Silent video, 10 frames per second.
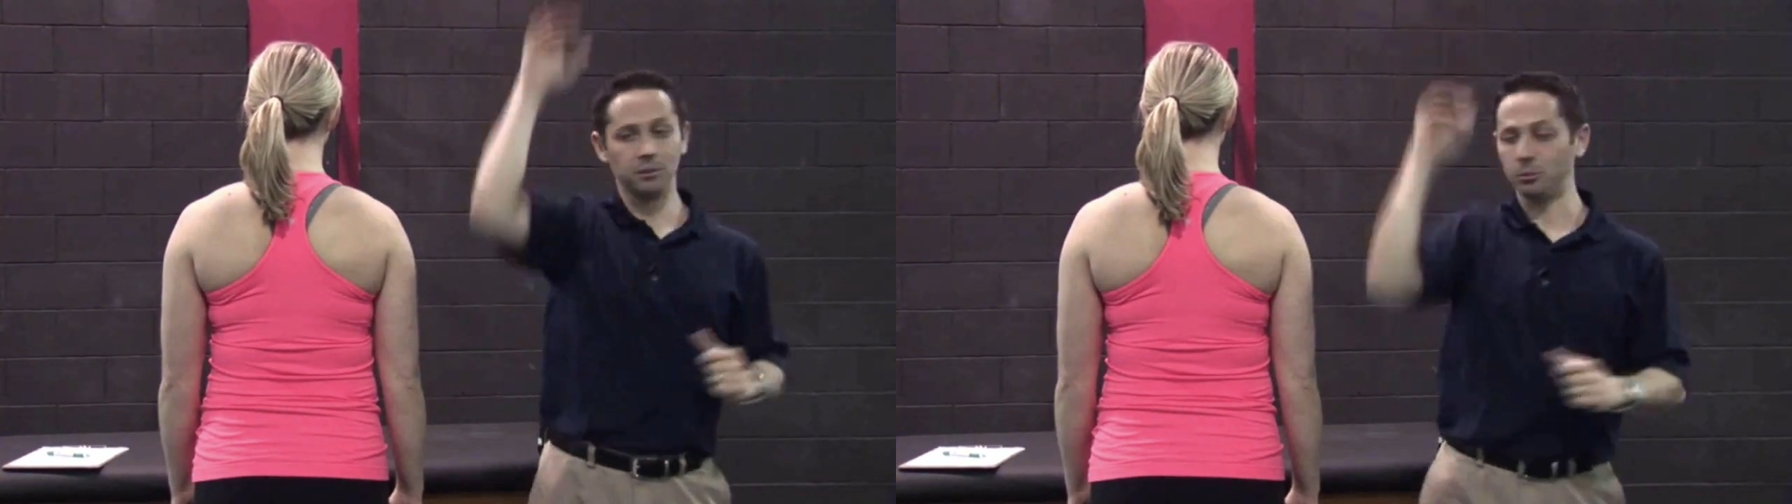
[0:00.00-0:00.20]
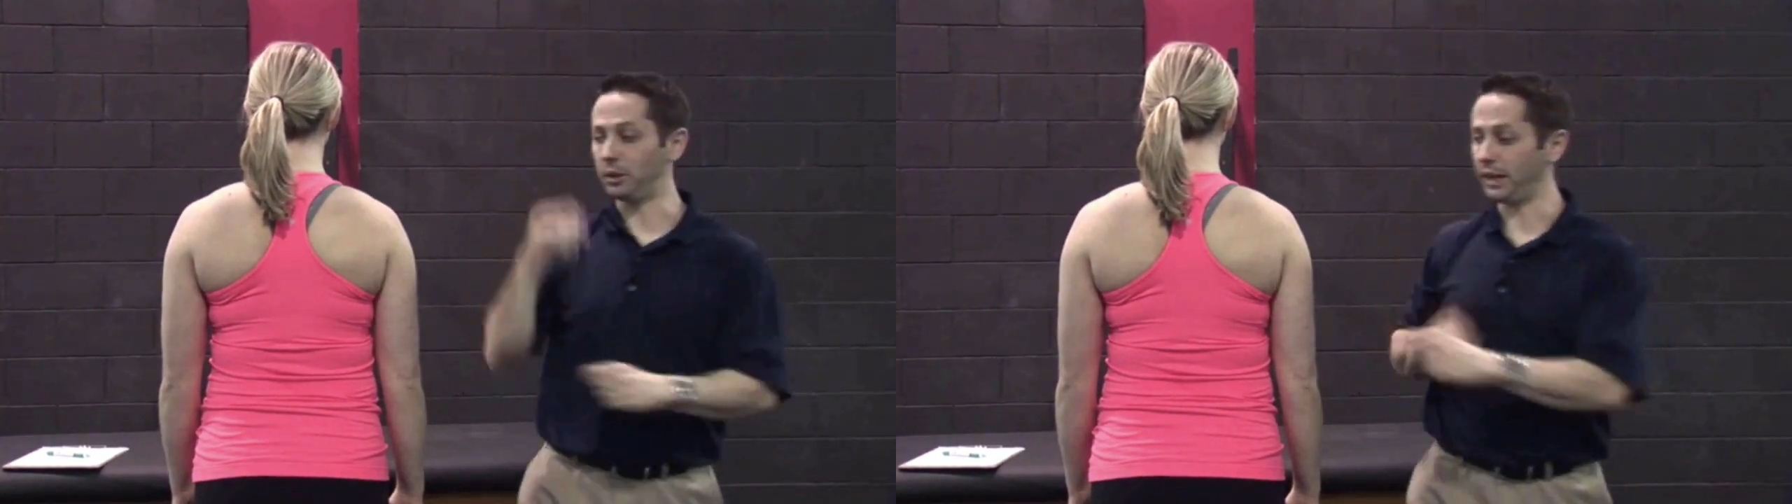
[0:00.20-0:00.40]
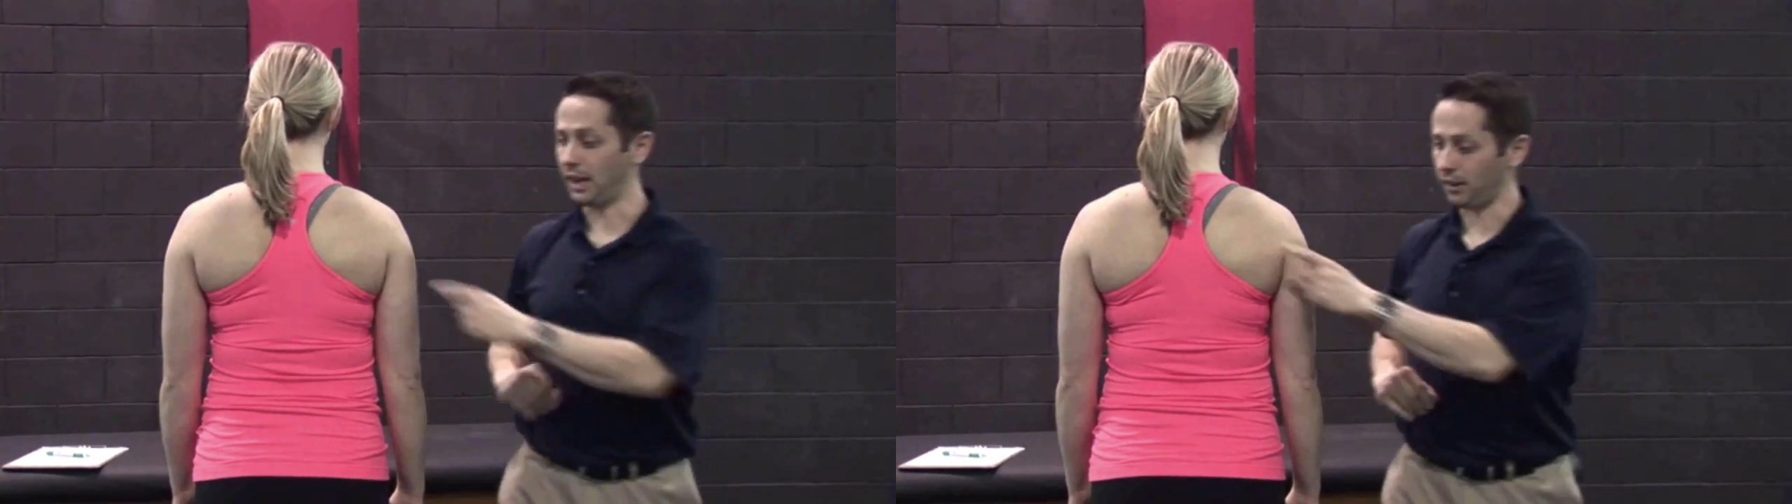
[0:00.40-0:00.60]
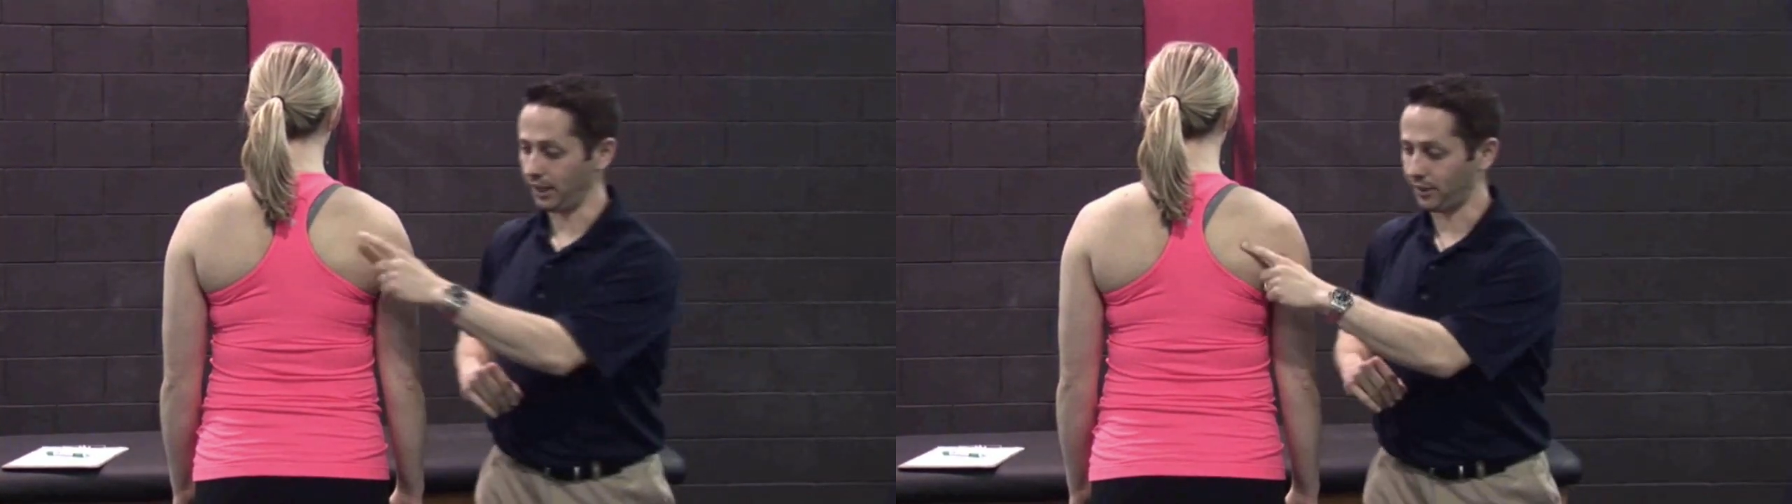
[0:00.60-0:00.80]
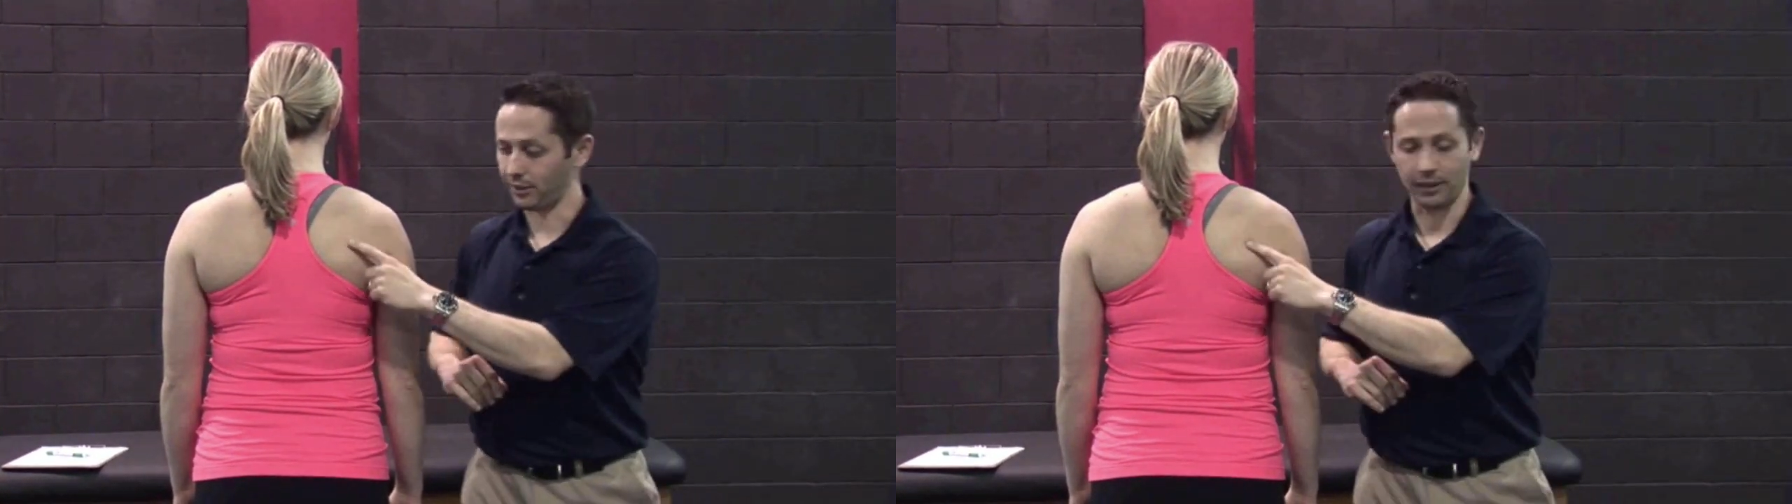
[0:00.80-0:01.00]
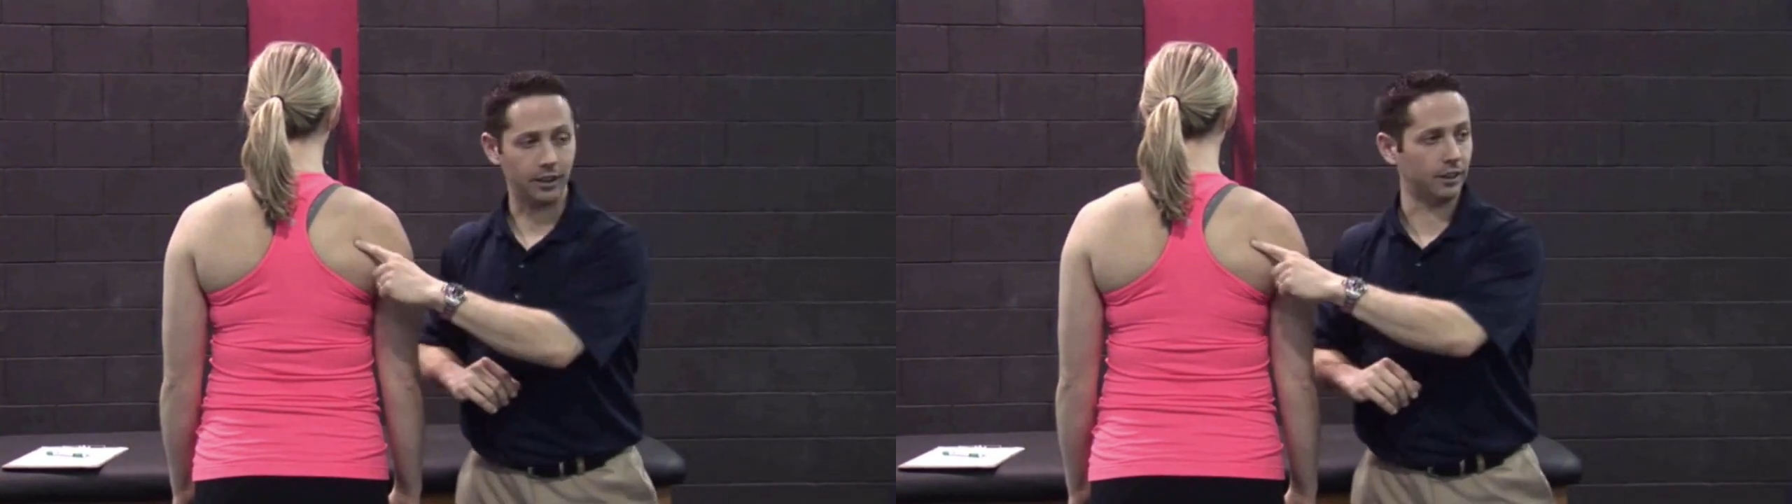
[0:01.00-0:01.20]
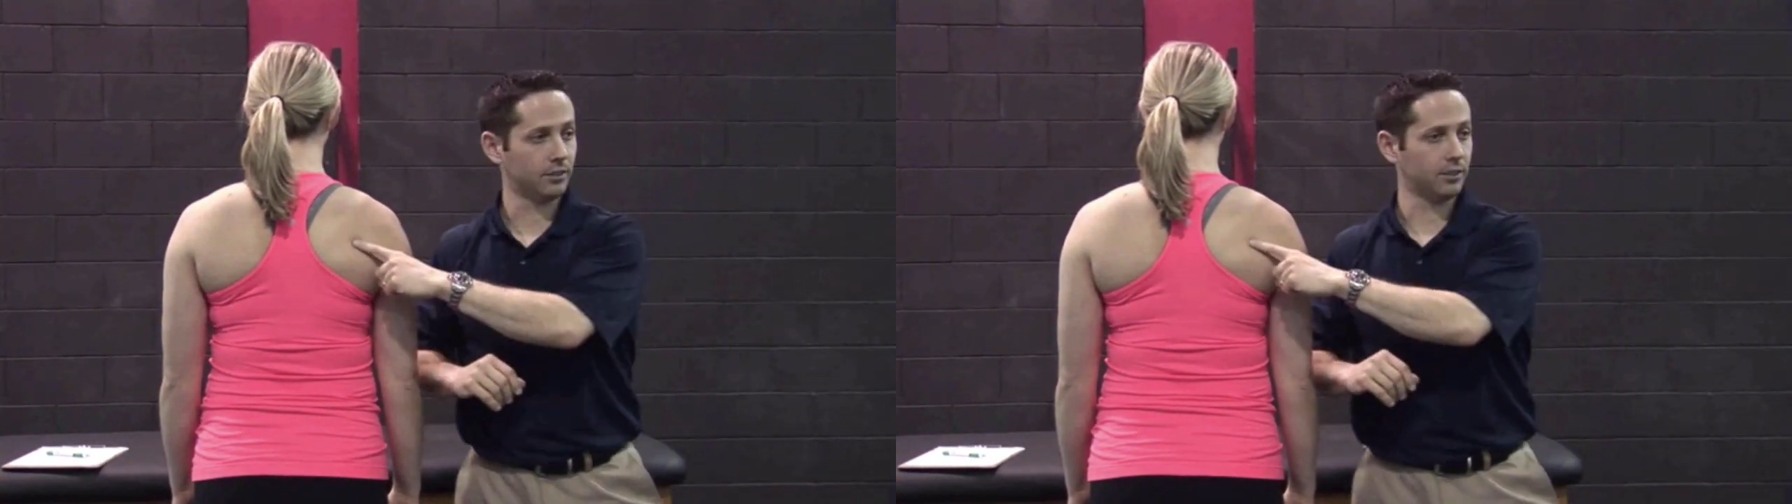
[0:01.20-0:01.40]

but now it's her